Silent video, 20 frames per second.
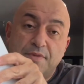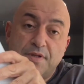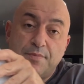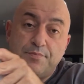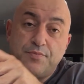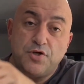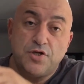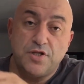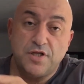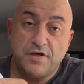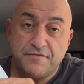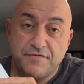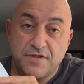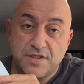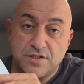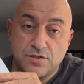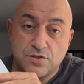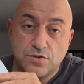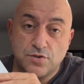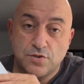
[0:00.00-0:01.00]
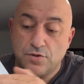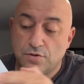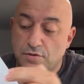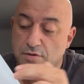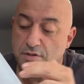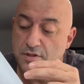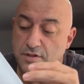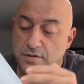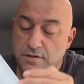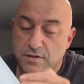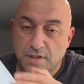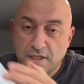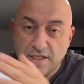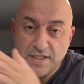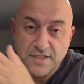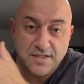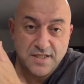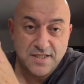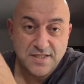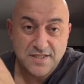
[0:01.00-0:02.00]
The beauty of this too
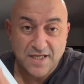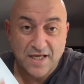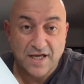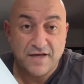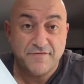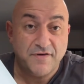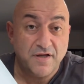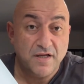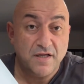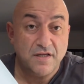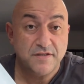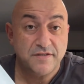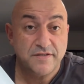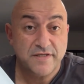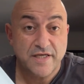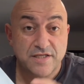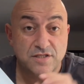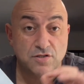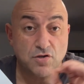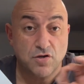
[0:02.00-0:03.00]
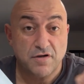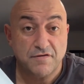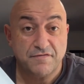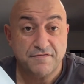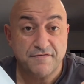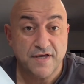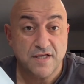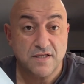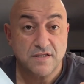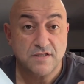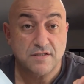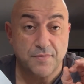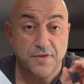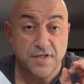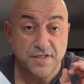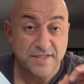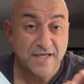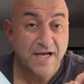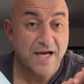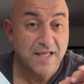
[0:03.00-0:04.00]
is this cover does not affect the
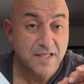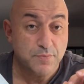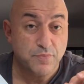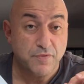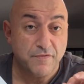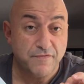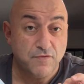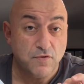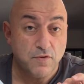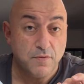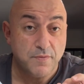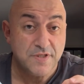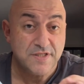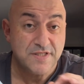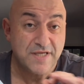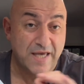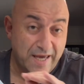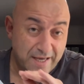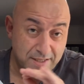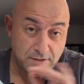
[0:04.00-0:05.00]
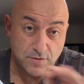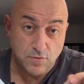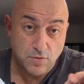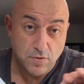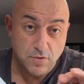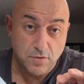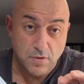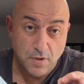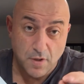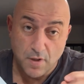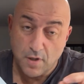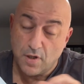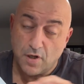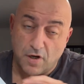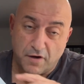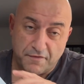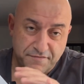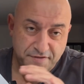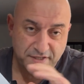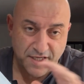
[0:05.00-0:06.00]
data performance at all.
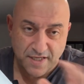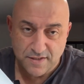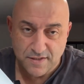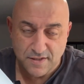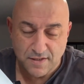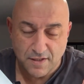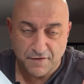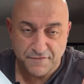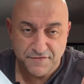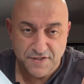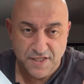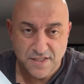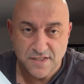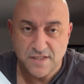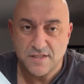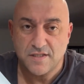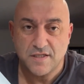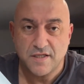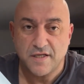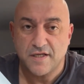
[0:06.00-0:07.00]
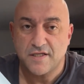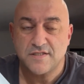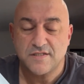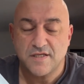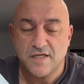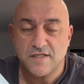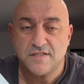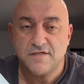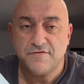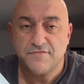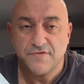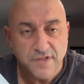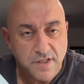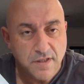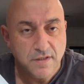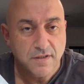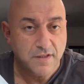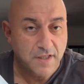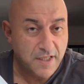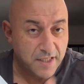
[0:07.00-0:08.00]
I've, I've, tested it
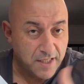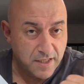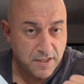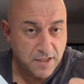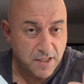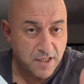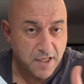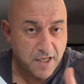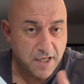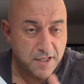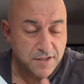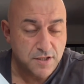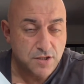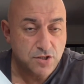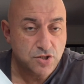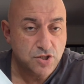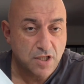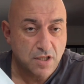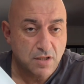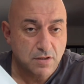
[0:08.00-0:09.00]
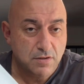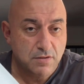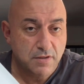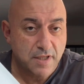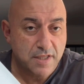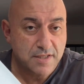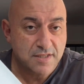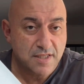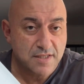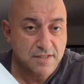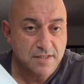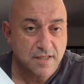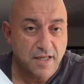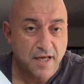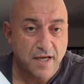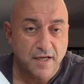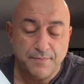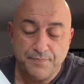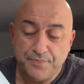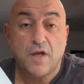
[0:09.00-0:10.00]
extensively. Again, you can go to the channel and suss it
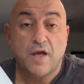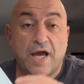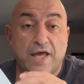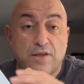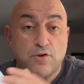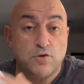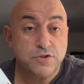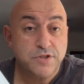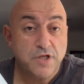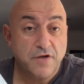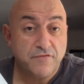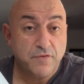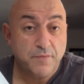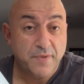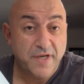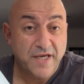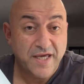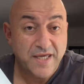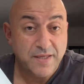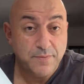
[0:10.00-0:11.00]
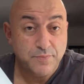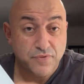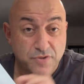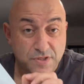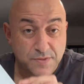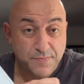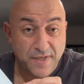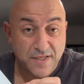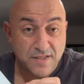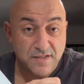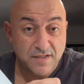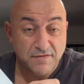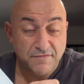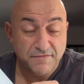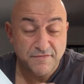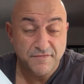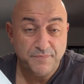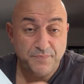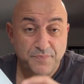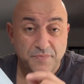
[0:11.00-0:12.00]
out. And also from a heat perspective,
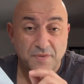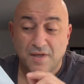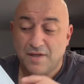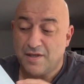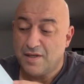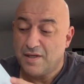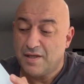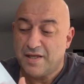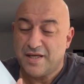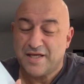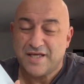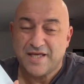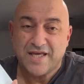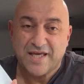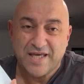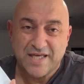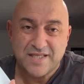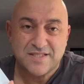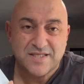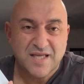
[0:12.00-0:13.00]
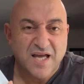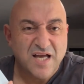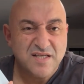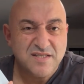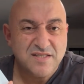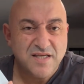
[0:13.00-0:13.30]
it does